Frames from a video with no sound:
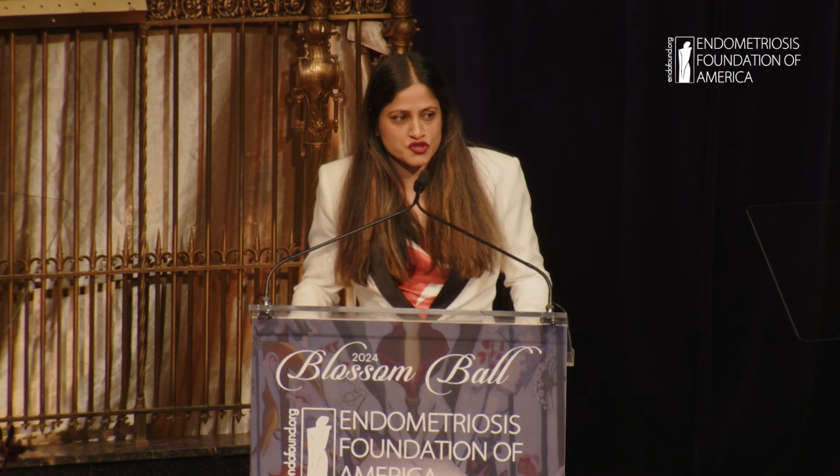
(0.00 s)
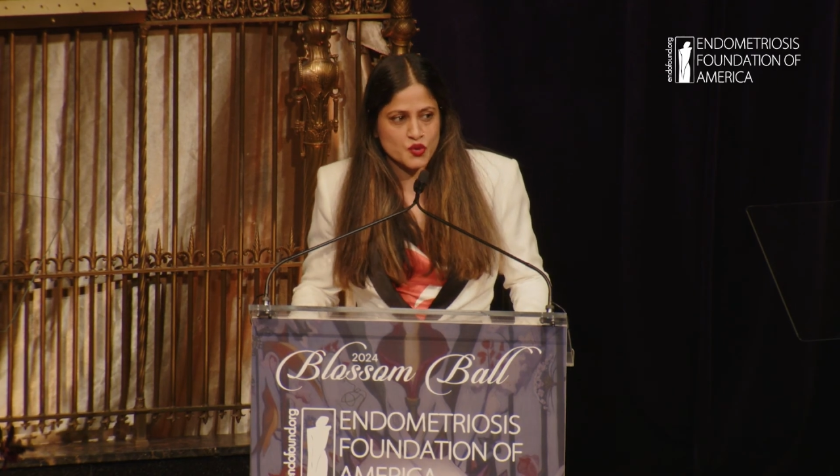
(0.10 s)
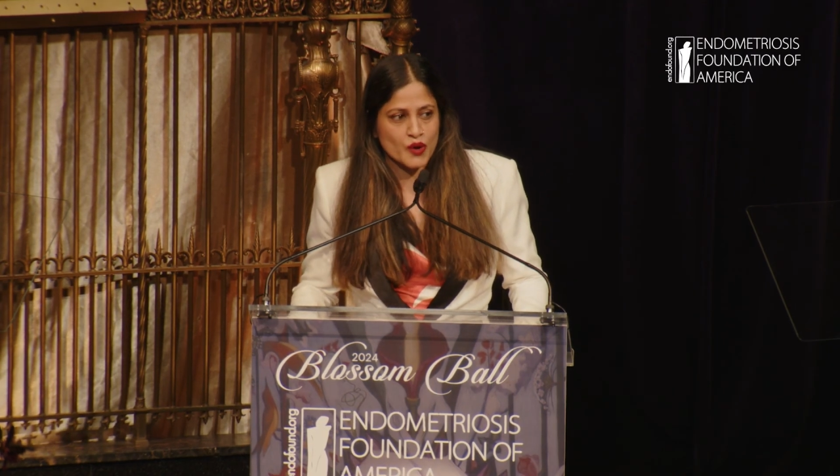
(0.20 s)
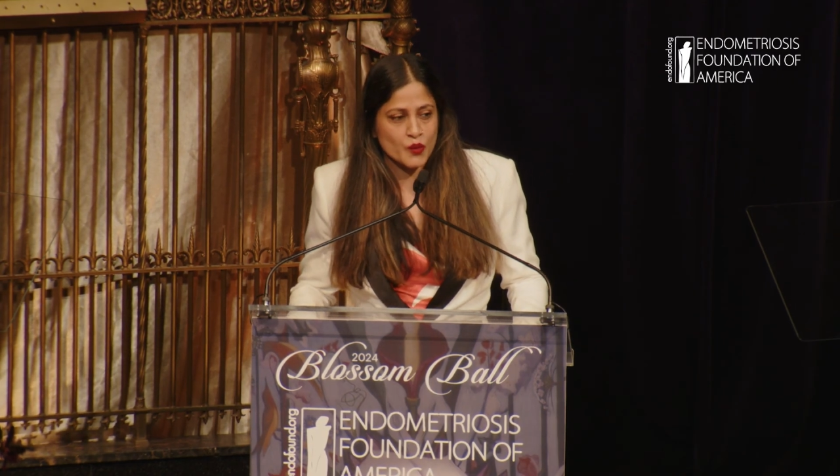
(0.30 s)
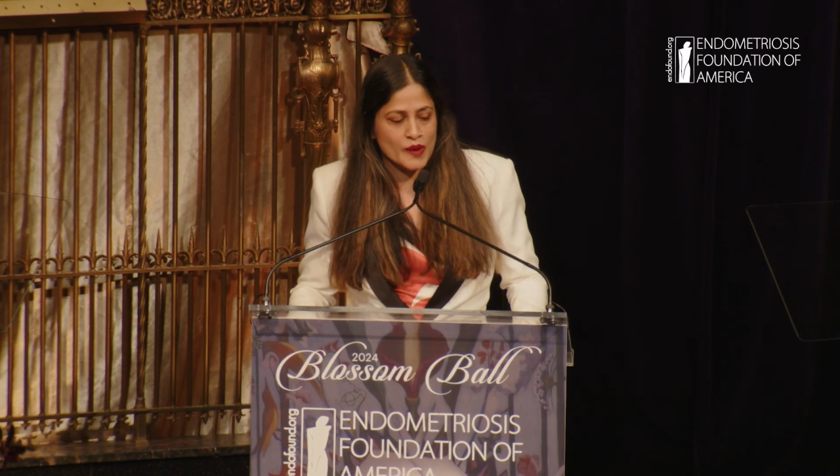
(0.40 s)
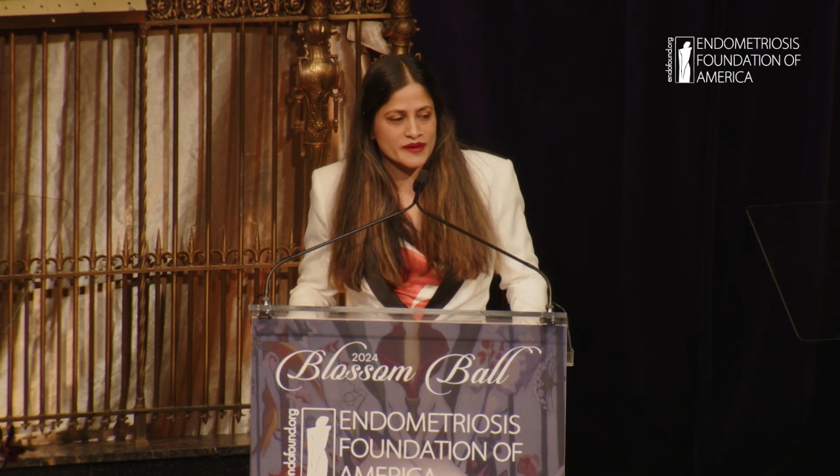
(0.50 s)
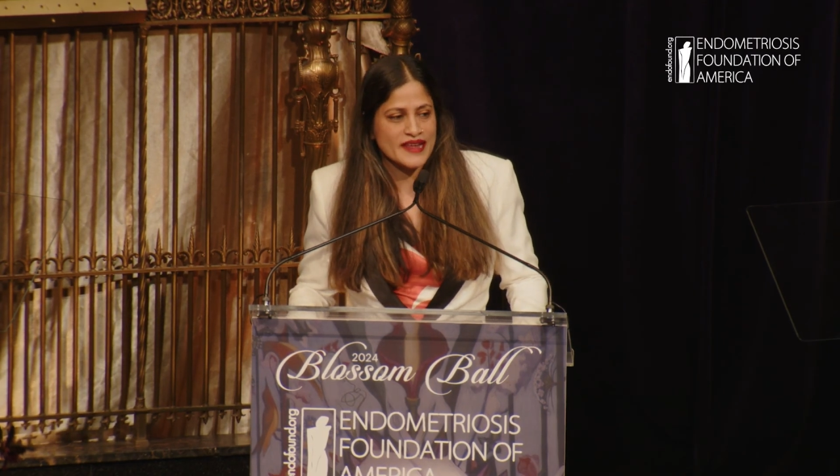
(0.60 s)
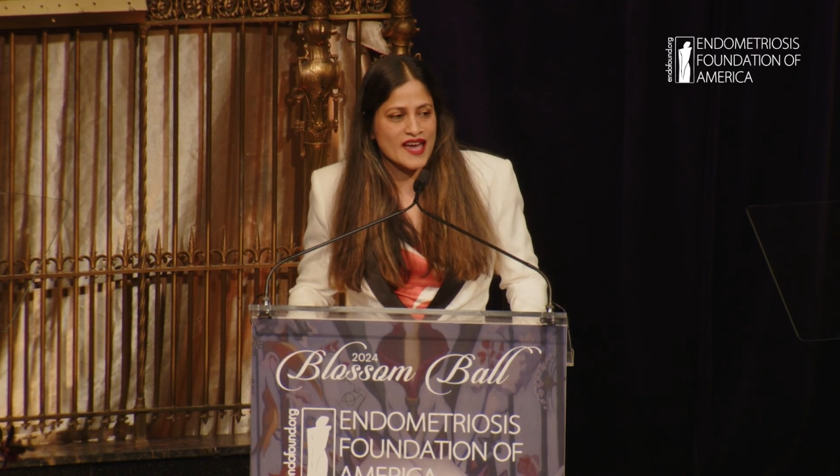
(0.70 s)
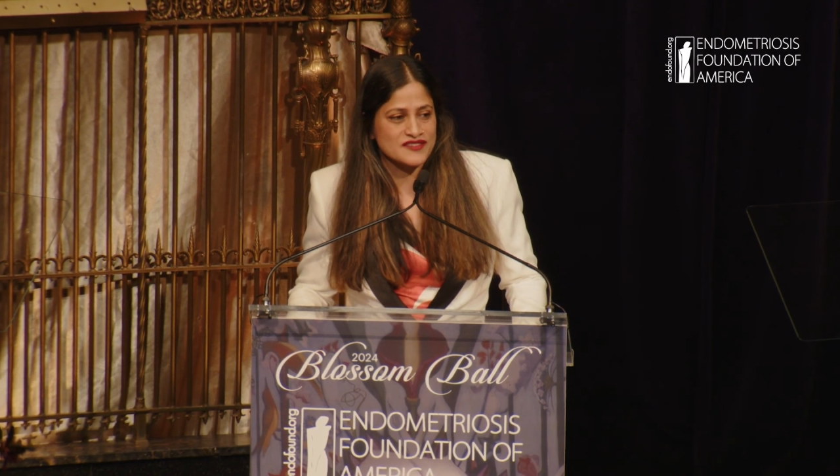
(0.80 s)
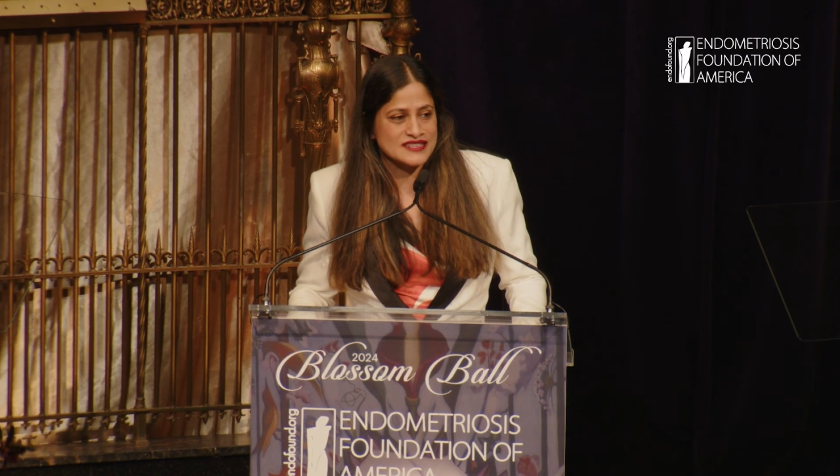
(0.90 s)
where women
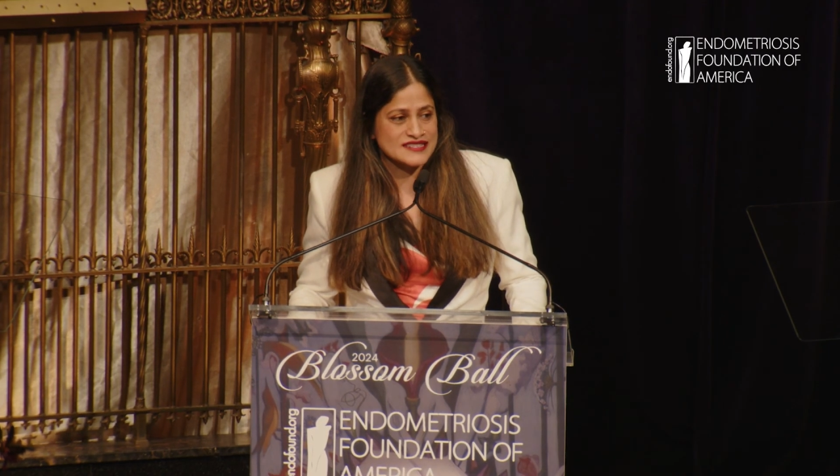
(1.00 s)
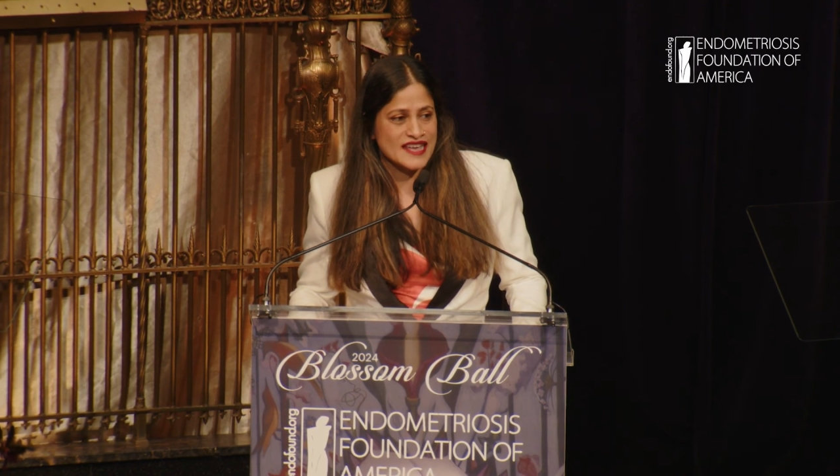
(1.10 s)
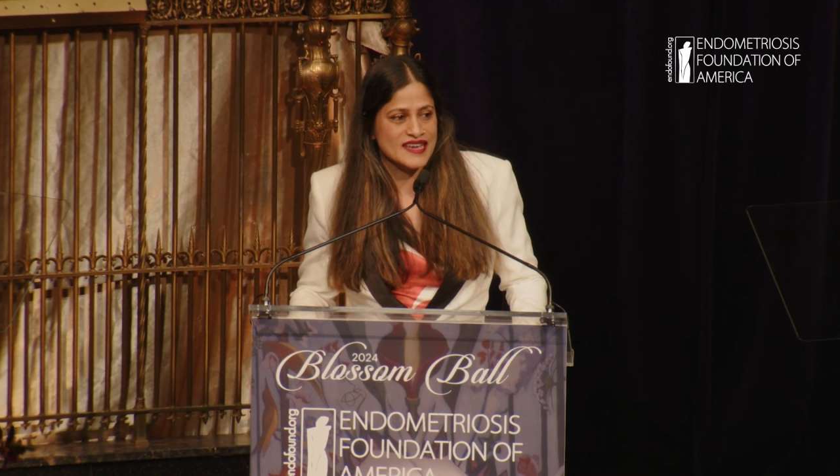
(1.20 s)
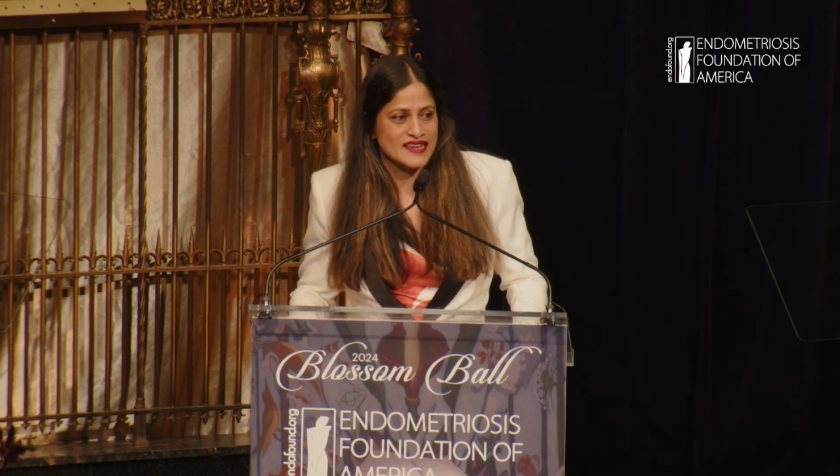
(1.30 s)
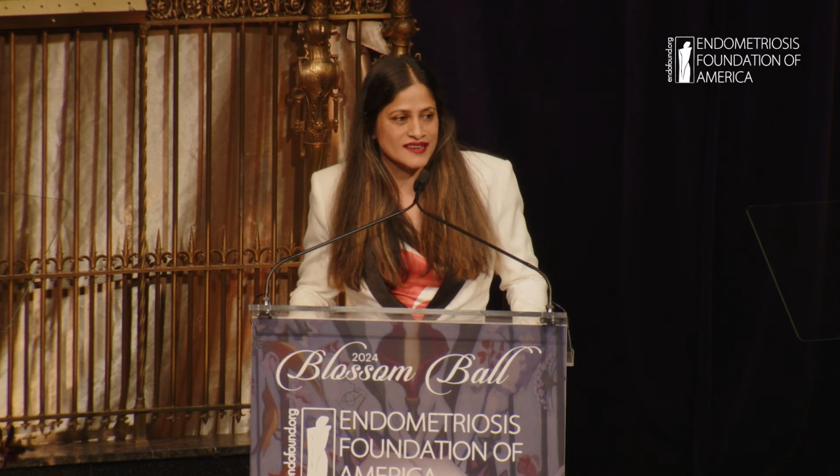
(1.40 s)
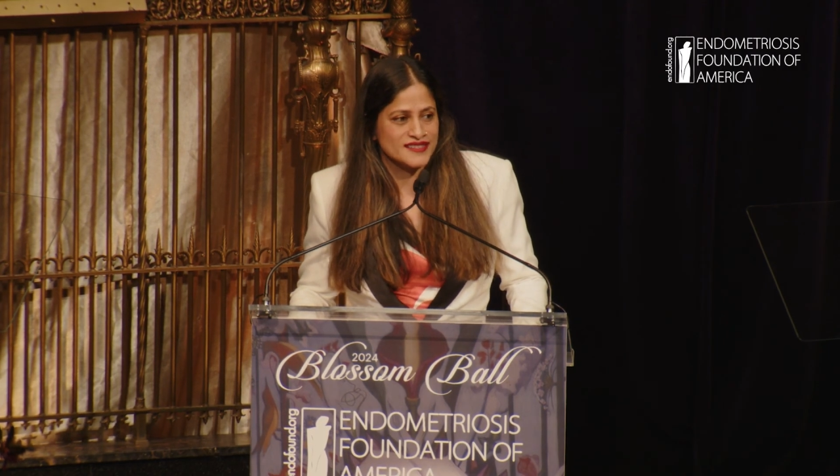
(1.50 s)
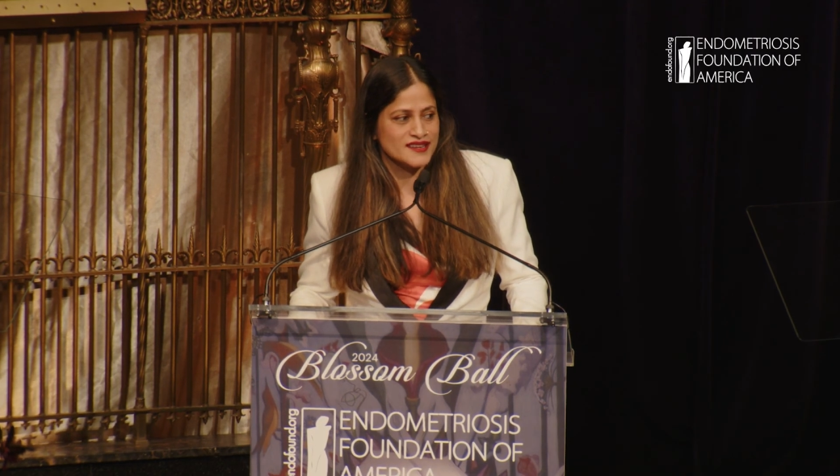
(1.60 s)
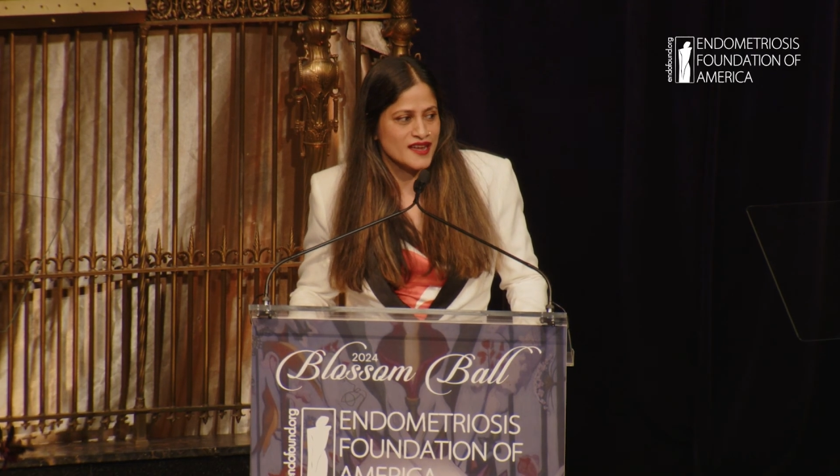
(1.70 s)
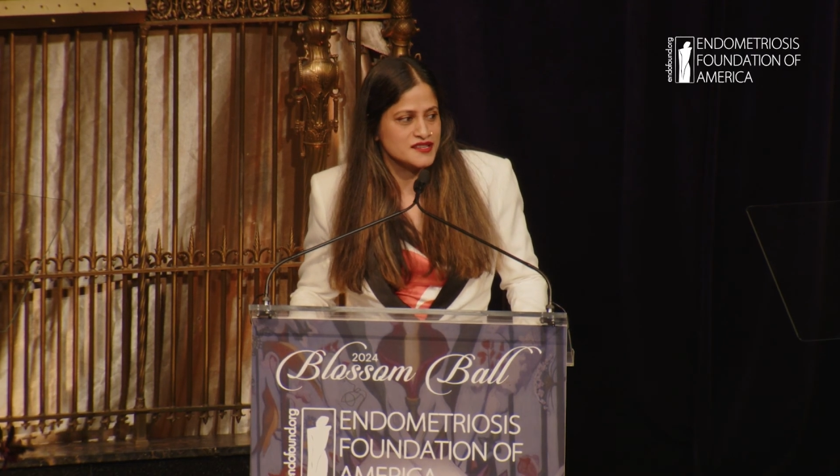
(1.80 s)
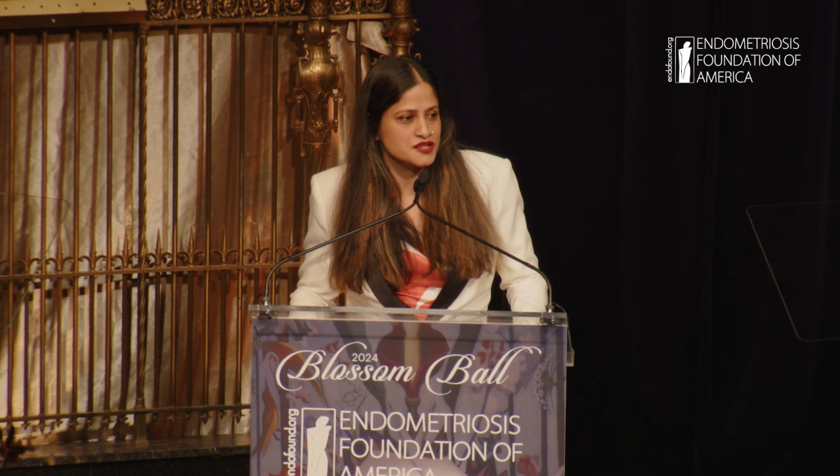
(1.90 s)
have a say in the next